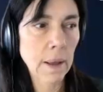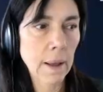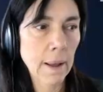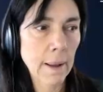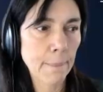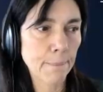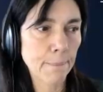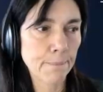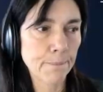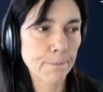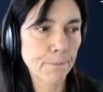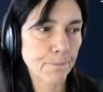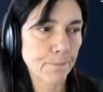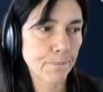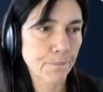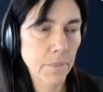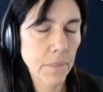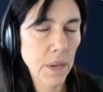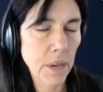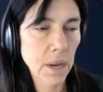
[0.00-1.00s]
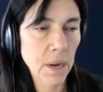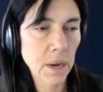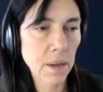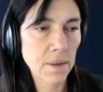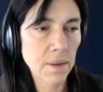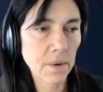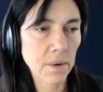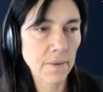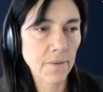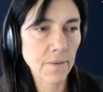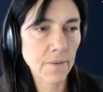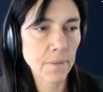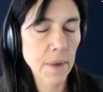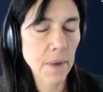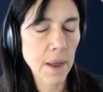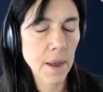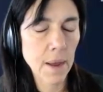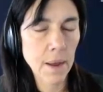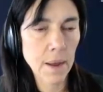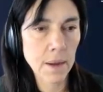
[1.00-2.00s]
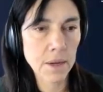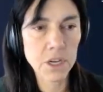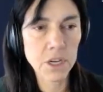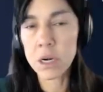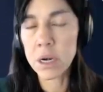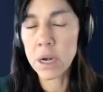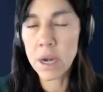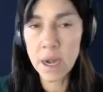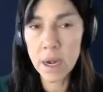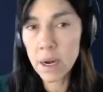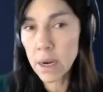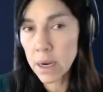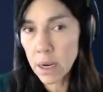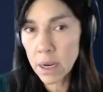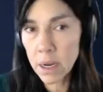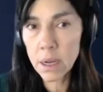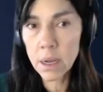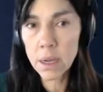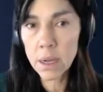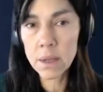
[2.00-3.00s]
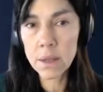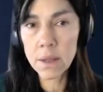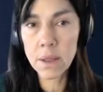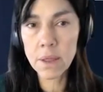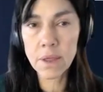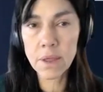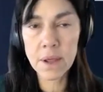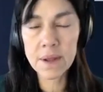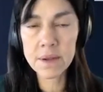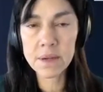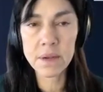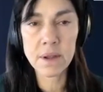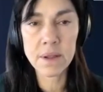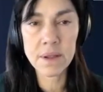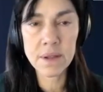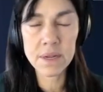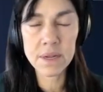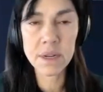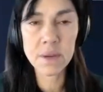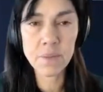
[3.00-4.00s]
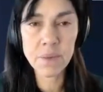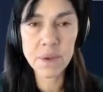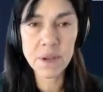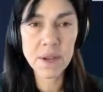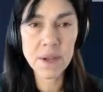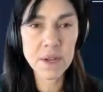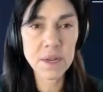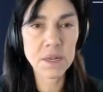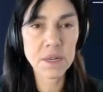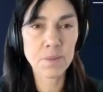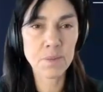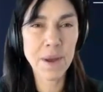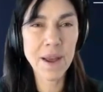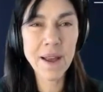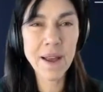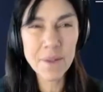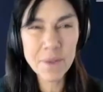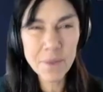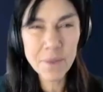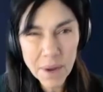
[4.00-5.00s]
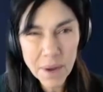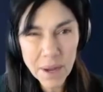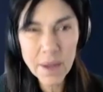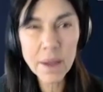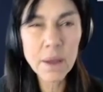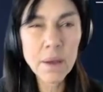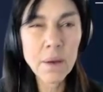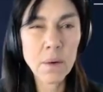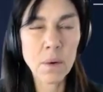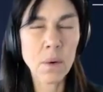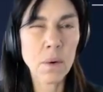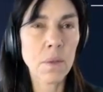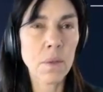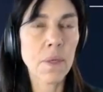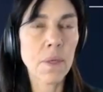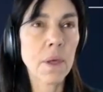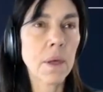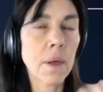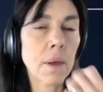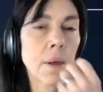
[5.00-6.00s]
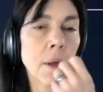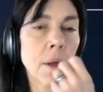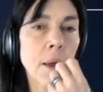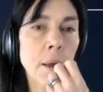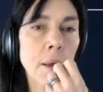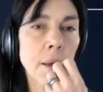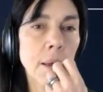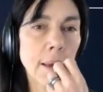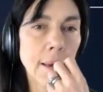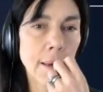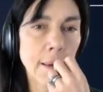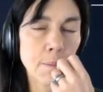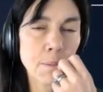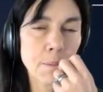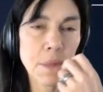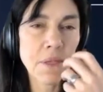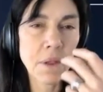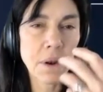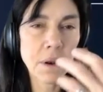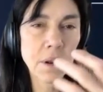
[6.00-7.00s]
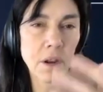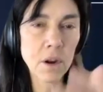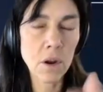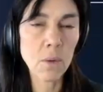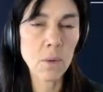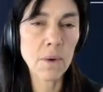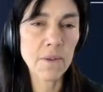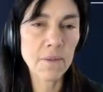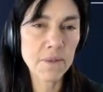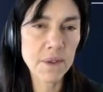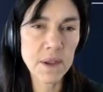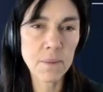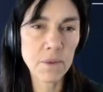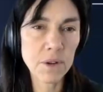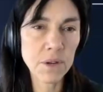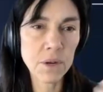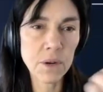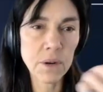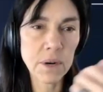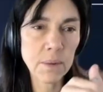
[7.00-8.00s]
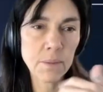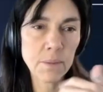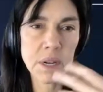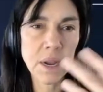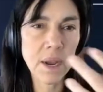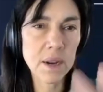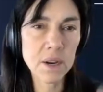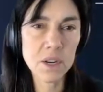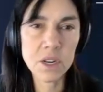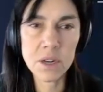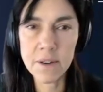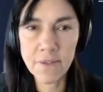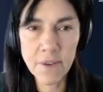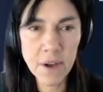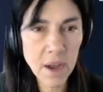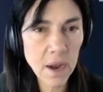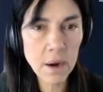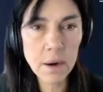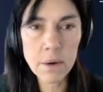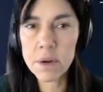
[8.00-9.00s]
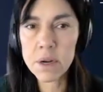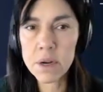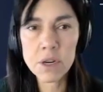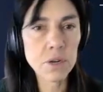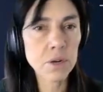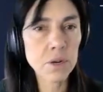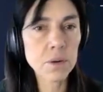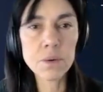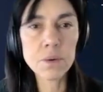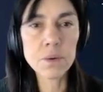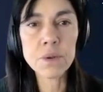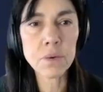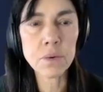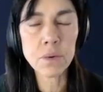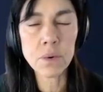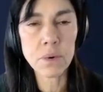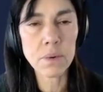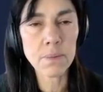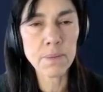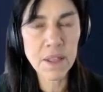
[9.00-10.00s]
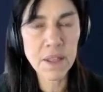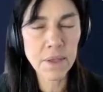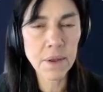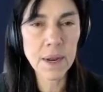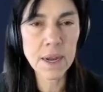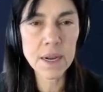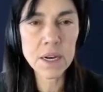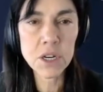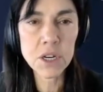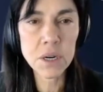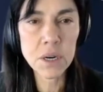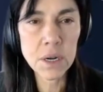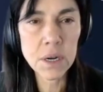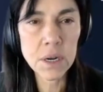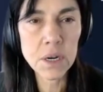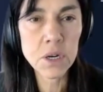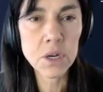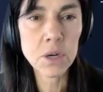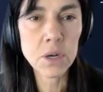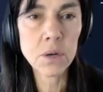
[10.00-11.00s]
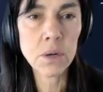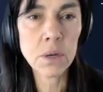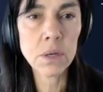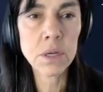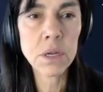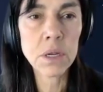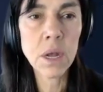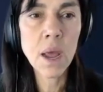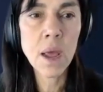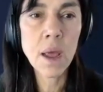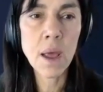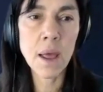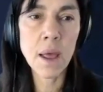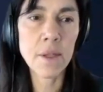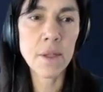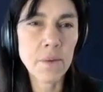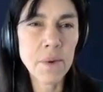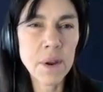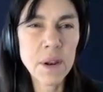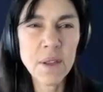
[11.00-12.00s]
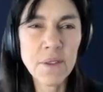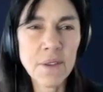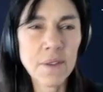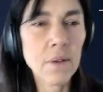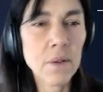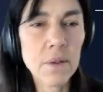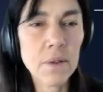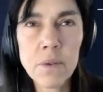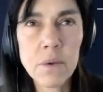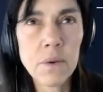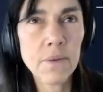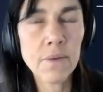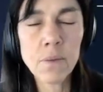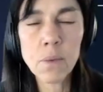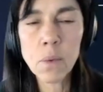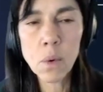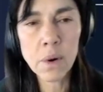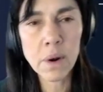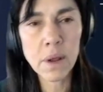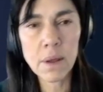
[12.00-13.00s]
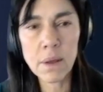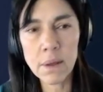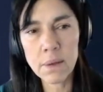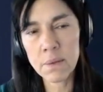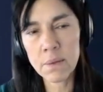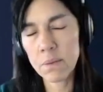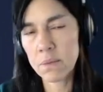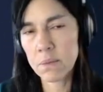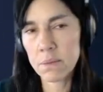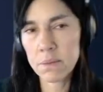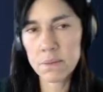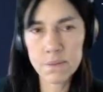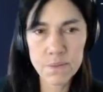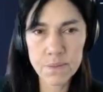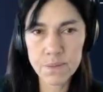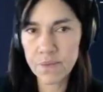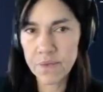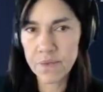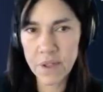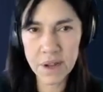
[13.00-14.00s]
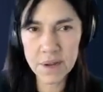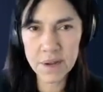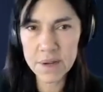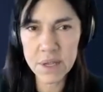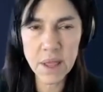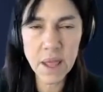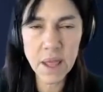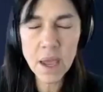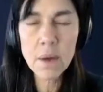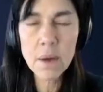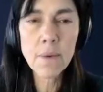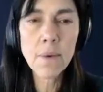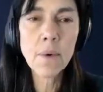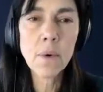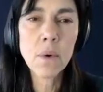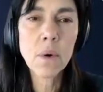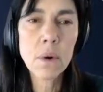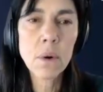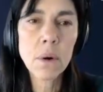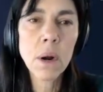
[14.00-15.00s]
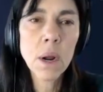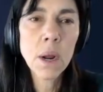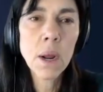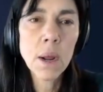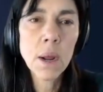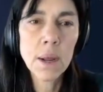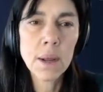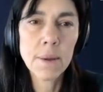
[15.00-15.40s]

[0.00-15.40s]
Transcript: um, any sort of genetic things like the CBS pathway or the methyl, if someone's got MTHFR issues or methylation issues, are there any sort of warning things there? Or